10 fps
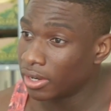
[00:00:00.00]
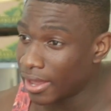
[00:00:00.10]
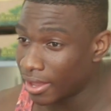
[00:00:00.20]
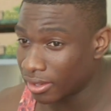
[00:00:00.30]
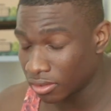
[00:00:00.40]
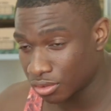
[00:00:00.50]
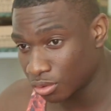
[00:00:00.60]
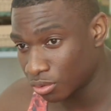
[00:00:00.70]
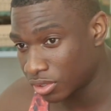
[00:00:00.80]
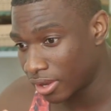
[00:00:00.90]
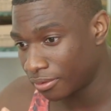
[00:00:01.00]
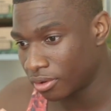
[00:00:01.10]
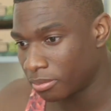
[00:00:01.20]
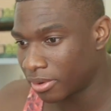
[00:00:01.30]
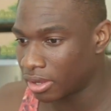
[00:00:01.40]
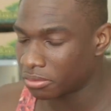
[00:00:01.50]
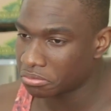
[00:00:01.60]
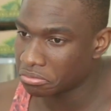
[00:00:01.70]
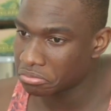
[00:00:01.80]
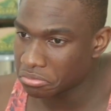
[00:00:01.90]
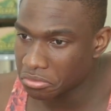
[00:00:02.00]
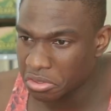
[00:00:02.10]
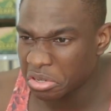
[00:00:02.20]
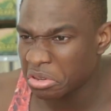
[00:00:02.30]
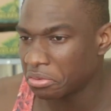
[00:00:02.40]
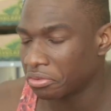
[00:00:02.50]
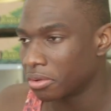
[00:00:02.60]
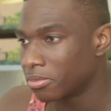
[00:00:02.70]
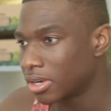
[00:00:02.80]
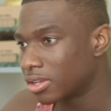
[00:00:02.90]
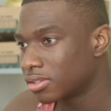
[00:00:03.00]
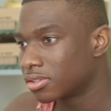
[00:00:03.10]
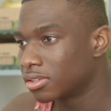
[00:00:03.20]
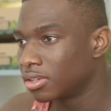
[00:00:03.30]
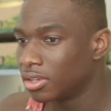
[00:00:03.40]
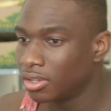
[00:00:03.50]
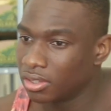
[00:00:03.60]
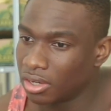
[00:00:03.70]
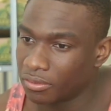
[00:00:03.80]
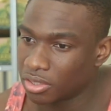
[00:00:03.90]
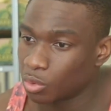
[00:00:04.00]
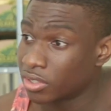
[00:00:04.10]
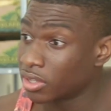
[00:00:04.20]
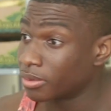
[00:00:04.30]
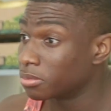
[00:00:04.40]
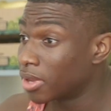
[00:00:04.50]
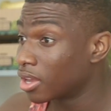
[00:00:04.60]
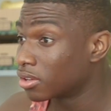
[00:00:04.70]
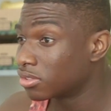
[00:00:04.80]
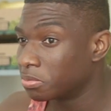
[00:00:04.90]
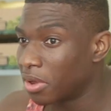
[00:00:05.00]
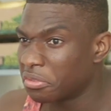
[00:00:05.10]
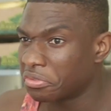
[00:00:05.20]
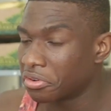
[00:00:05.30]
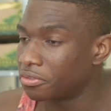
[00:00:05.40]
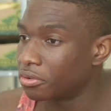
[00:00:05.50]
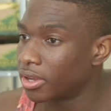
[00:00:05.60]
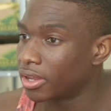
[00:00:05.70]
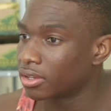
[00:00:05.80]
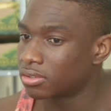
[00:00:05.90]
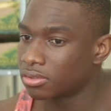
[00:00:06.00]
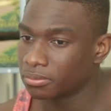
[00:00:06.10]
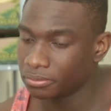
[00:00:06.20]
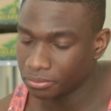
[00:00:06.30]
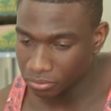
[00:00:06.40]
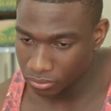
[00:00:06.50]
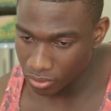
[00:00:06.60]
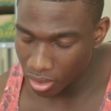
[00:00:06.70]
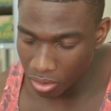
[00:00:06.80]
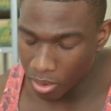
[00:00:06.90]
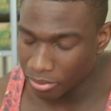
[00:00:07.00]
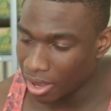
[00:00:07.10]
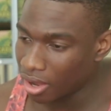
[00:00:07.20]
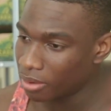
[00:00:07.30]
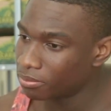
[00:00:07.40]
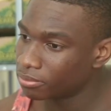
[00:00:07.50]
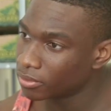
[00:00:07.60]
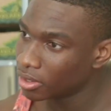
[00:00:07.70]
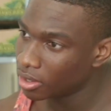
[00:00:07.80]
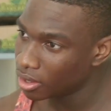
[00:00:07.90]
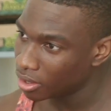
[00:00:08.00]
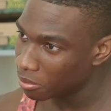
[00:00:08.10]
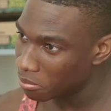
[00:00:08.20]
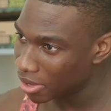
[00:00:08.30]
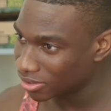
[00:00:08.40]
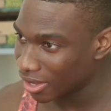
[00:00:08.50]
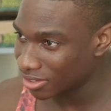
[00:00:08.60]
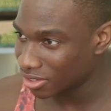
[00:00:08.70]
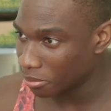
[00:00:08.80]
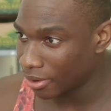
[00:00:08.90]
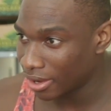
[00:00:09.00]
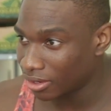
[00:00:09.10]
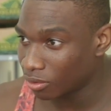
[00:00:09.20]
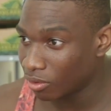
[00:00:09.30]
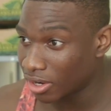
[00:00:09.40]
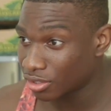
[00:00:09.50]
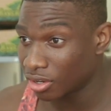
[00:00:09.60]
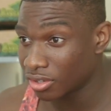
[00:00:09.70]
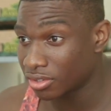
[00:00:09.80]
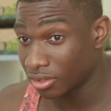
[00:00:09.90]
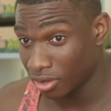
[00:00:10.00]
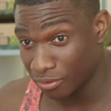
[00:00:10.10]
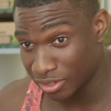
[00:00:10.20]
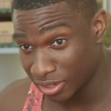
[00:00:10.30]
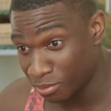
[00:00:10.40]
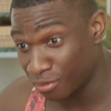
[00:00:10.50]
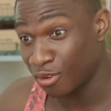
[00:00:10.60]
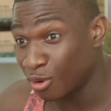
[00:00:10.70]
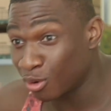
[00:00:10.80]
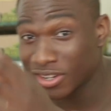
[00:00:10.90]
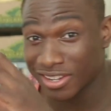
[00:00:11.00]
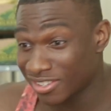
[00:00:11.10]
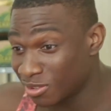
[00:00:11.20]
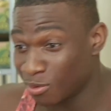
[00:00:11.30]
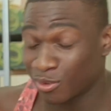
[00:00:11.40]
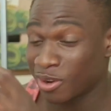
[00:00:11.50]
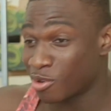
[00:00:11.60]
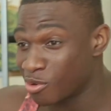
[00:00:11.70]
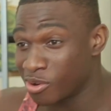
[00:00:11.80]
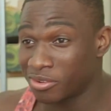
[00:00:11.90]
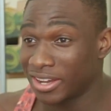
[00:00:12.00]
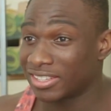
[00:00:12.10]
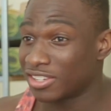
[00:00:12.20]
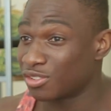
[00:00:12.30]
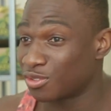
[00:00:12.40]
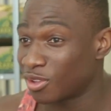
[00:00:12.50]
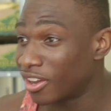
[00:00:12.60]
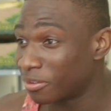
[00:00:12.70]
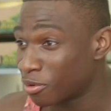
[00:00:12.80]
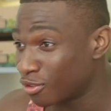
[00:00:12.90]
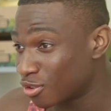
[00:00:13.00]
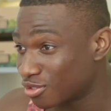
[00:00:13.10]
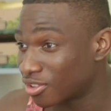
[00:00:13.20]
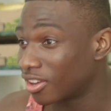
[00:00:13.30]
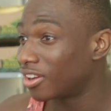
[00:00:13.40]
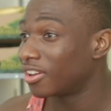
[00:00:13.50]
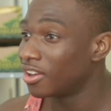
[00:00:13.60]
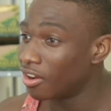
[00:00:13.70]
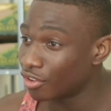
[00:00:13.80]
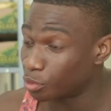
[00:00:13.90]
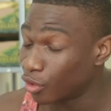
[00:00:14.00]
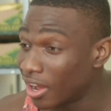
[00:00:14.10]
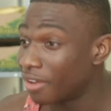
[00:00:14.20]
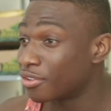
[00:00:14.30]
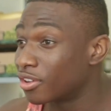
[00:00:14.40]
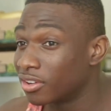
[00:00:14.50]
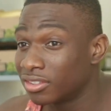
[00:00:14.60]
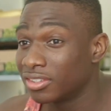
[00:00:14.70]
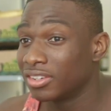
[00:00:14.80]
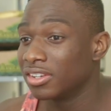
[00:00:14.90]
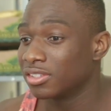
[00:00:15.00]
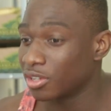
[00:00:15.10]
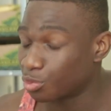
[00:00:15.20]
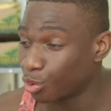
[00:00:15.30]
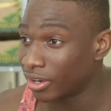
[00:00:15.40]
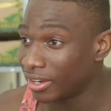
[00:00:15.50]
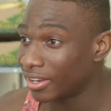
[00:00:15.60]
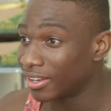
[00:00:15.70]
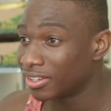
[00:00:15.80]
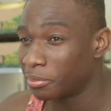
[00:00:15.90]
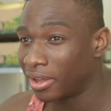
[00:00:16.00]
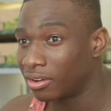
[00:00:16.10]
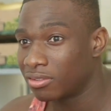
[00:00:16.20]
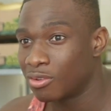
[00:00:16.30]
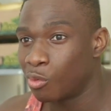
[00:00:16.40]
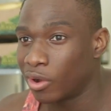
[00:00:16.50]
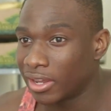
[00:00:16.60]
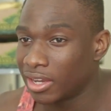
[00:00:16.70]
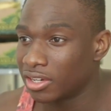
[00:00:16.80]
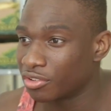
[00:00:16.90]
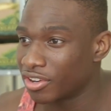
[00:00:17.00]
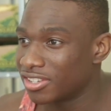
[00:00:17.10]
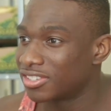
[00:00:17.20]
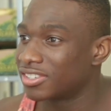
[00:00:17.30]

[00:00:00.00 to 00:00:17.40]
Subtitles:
Let it saute for about 2-3 minutes. And obviously whisk up some eggs, about 3-4 eggs. Whisk that up. Mix that into the pan while it's hot. Obviously before all of this, let me rewind, before you start, you put the oven on. So it's preheated about 180 degrees.